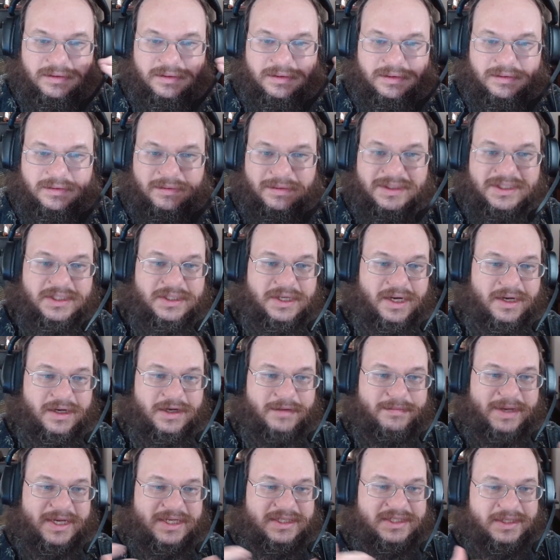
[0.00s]
Let's talk
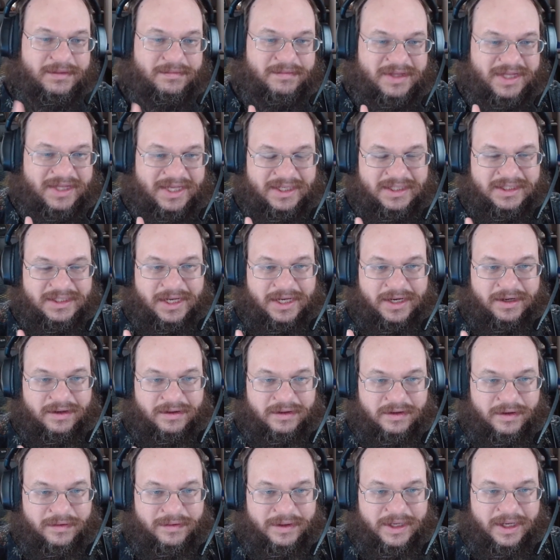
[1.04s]
about some things that are
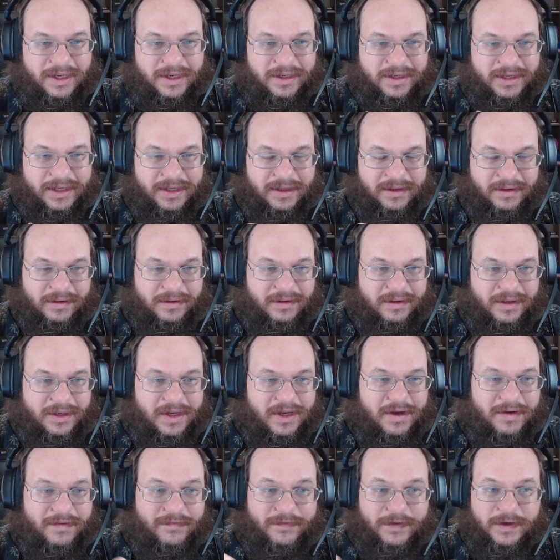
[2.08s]
going on here.
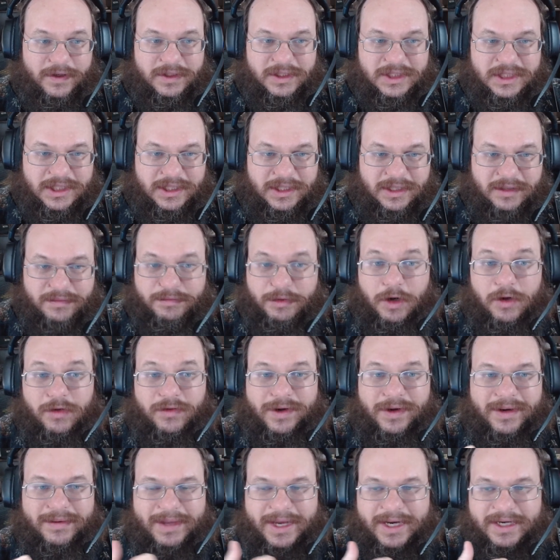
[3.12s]
First, the
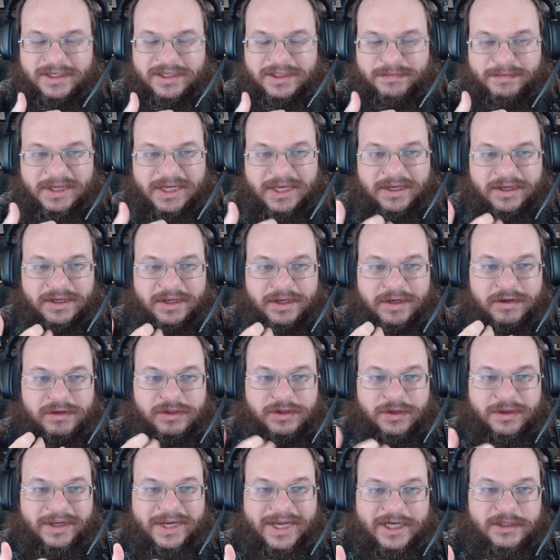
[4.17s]
program that is being used
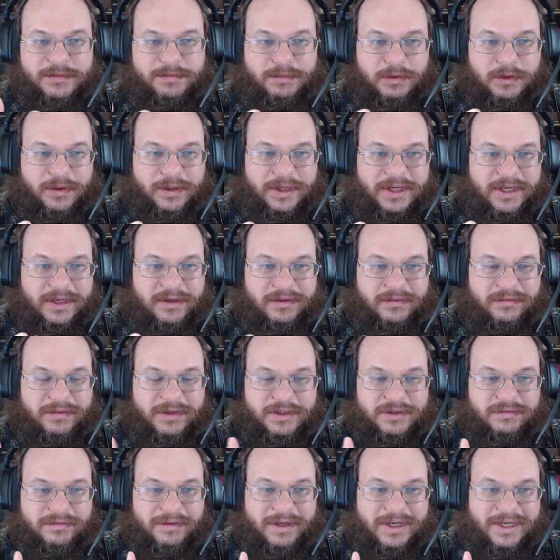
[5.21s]
or exploited
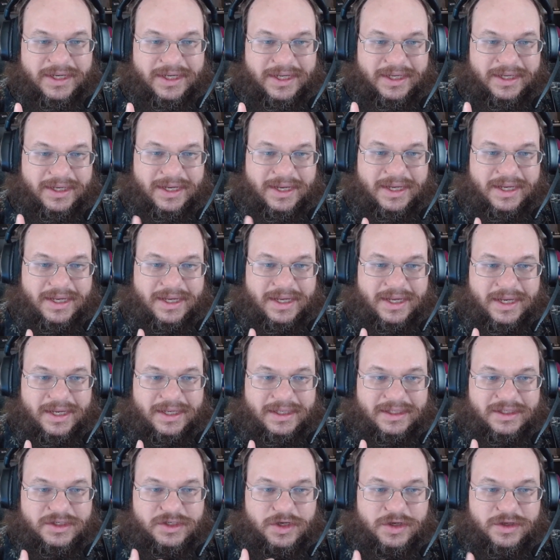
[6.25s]
was written in
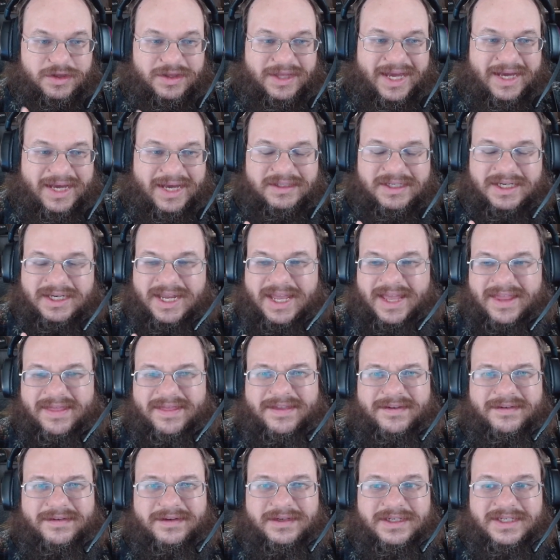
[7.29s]

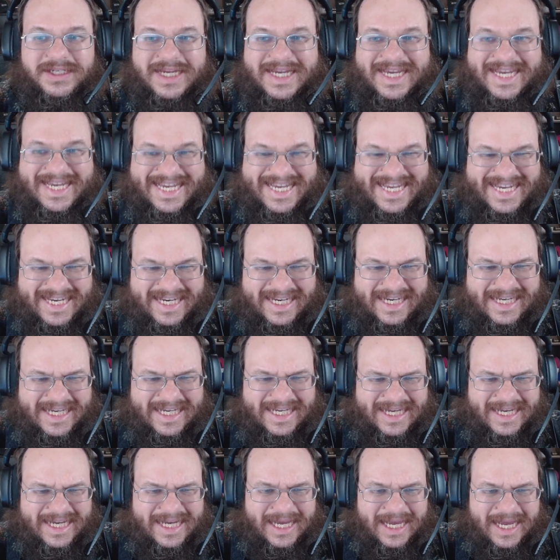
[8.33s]
2013,
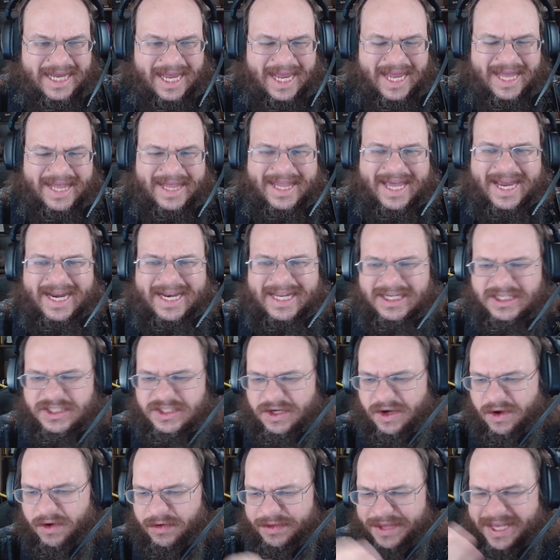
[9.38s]
and that is
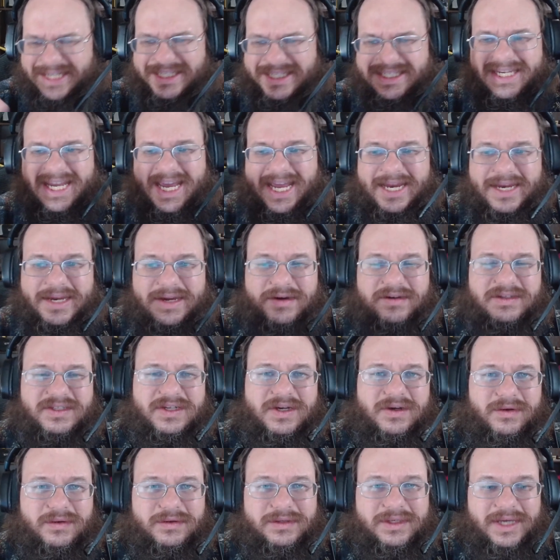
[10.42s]
old. That's 10 years
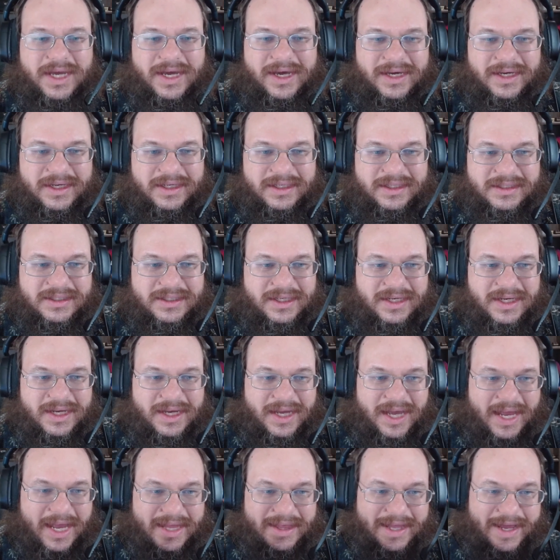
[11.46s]
old, guys,
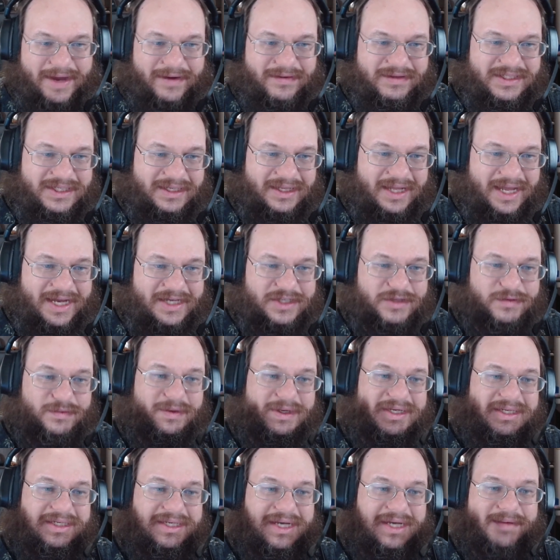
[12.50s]
and that was the last
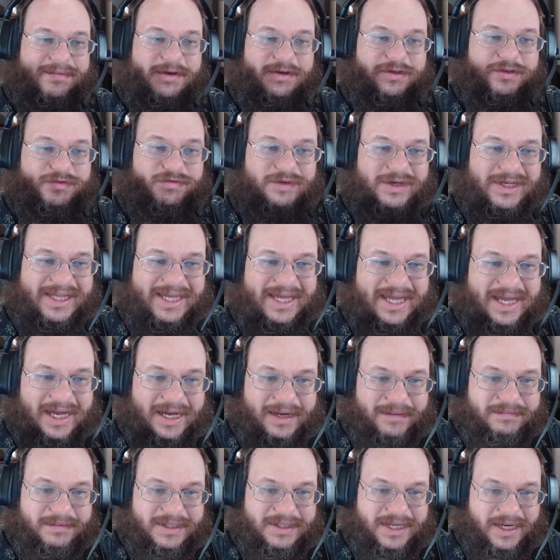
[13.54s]
one time it was really
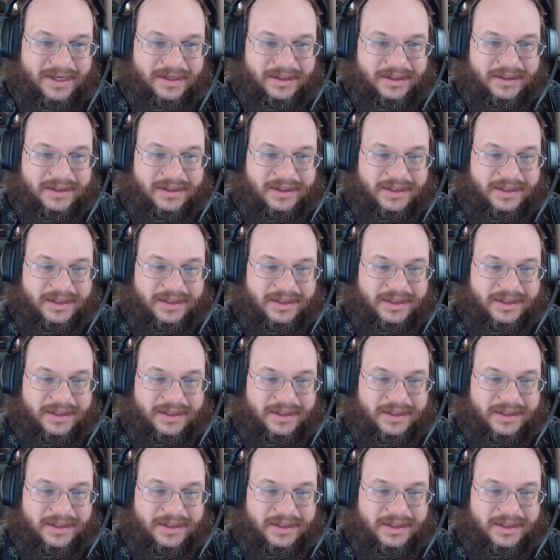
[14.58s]
updated.